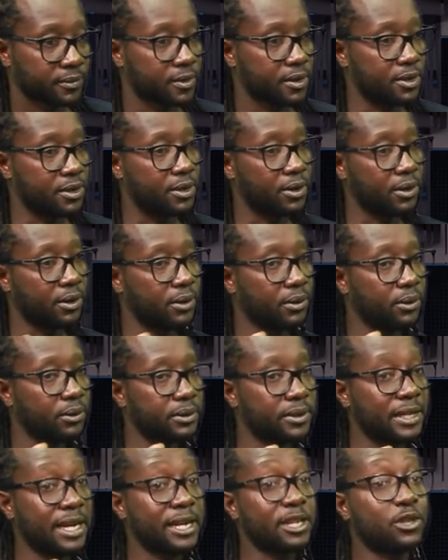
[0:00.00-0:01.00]
You know,
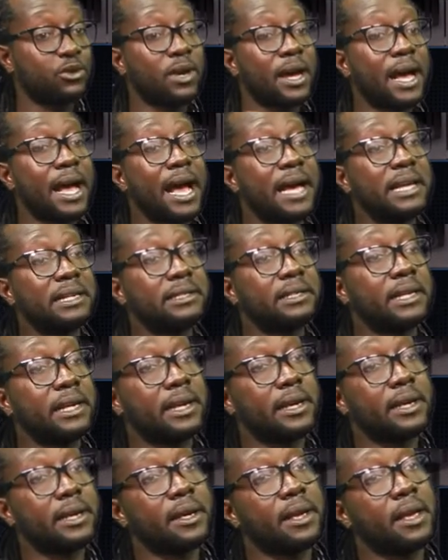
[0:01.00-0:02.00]
that is why I
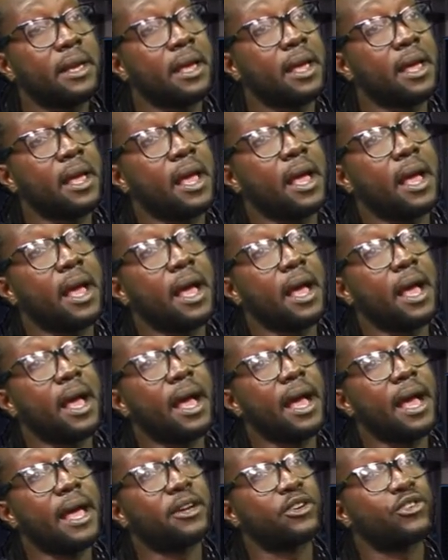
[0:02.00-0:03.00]
say
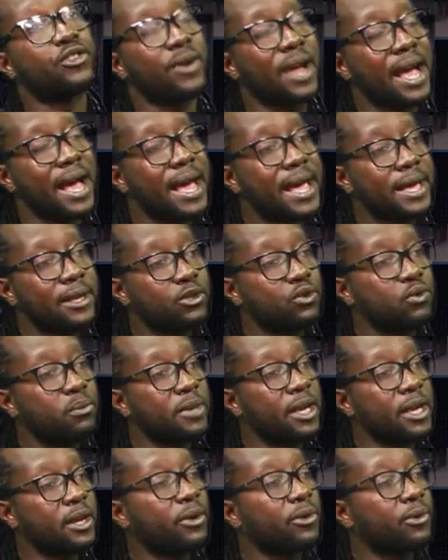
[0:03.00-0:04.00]
I try to
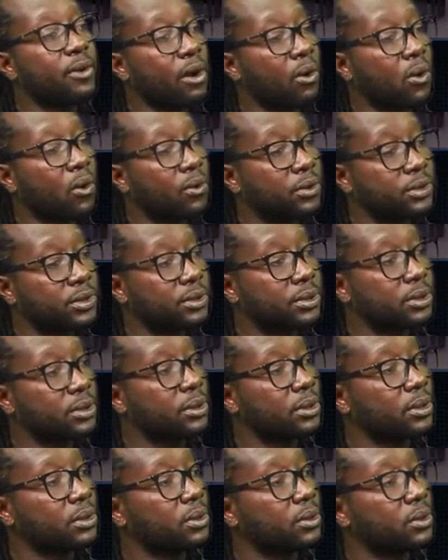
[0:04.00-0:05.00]
make records,
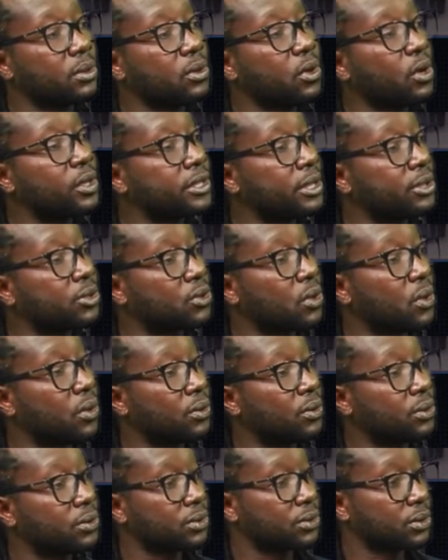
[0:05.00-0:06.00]
not just
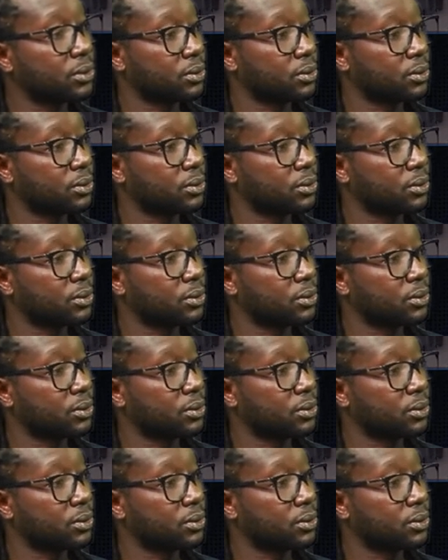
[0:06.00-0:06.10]
songs.